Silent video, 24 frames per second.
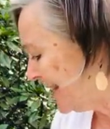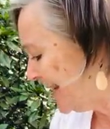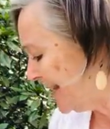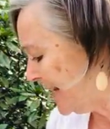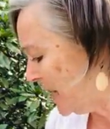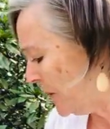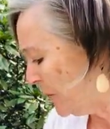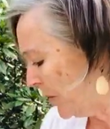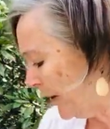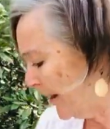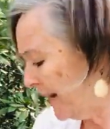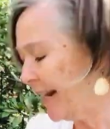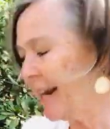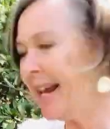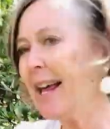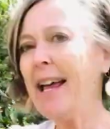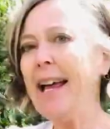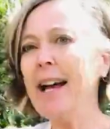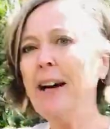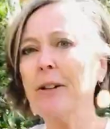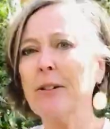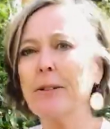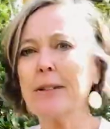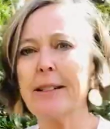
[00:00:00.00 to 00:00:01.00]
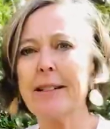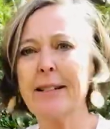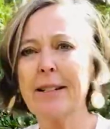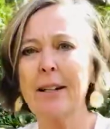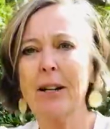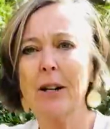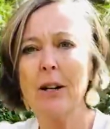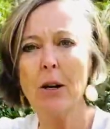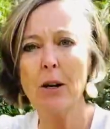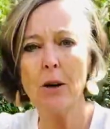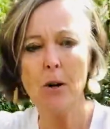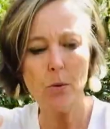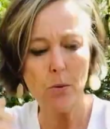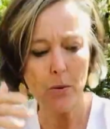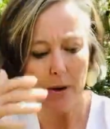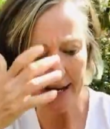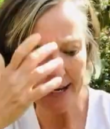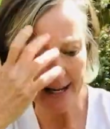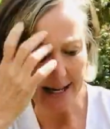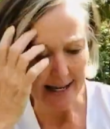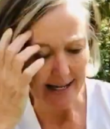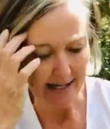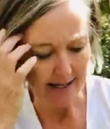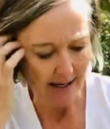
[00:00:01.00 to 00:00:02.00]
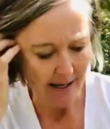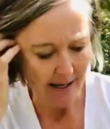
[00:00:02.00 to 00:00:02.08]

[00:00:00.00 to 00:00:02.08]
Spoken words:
see what else we can